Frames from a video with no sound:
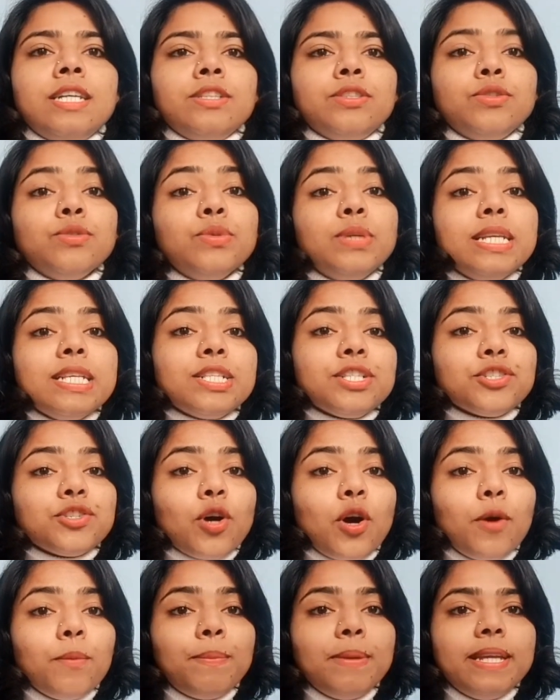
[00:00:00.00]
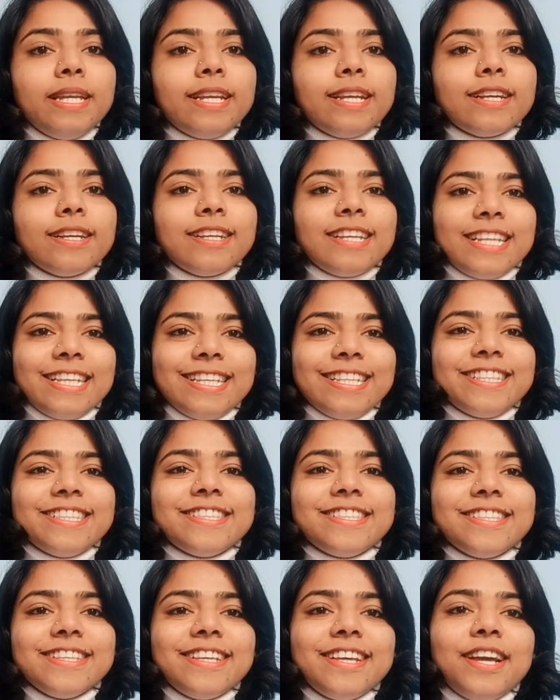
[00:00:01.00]
today's topic
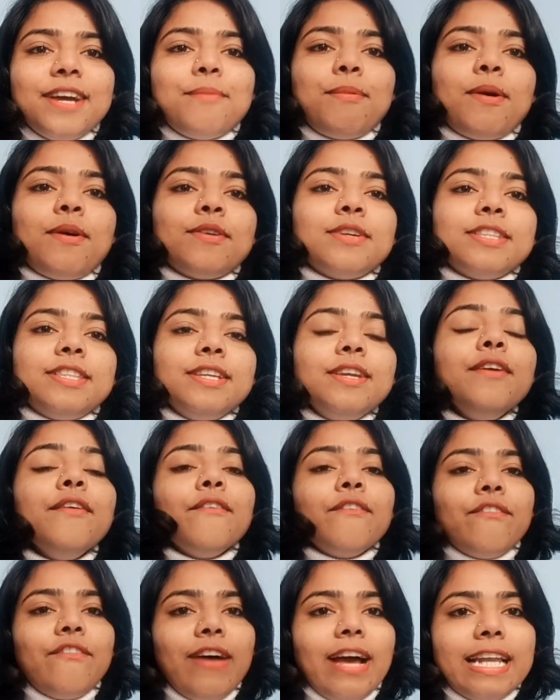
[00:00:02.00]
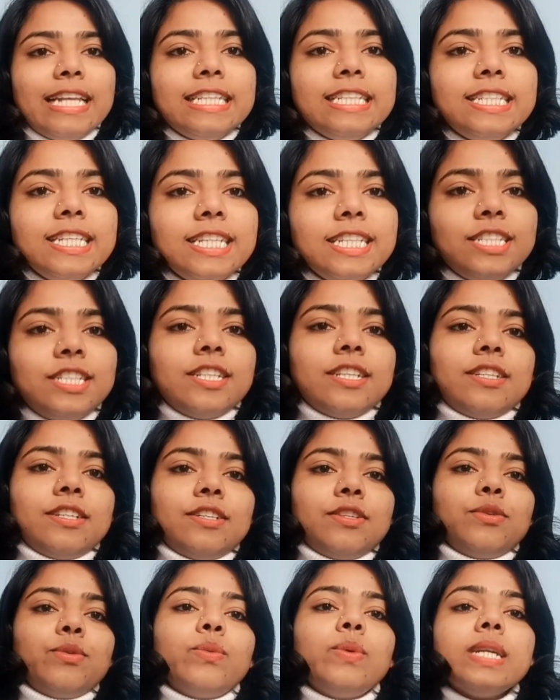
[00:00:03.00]
is about the
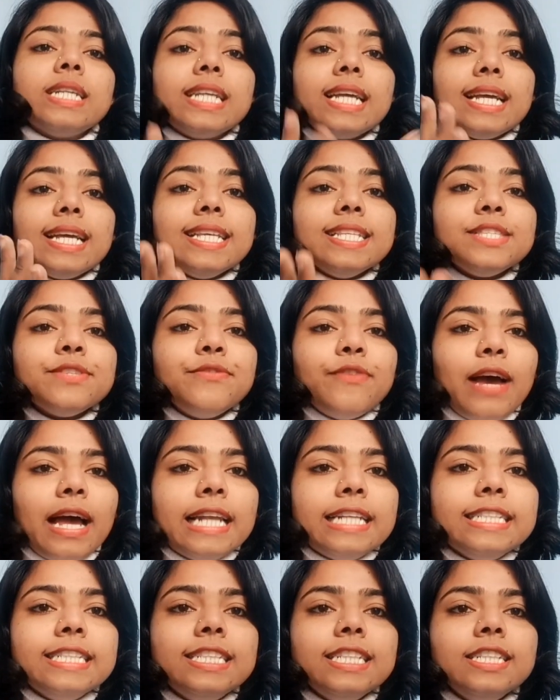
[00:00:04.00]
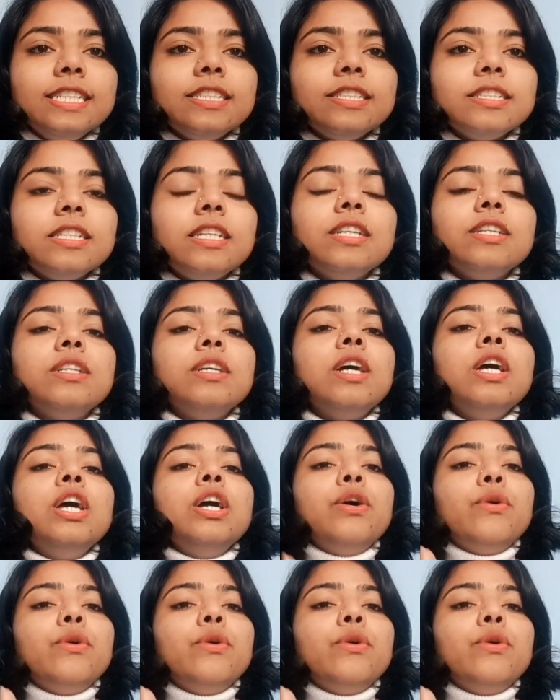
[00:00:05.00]
validation. What is validation?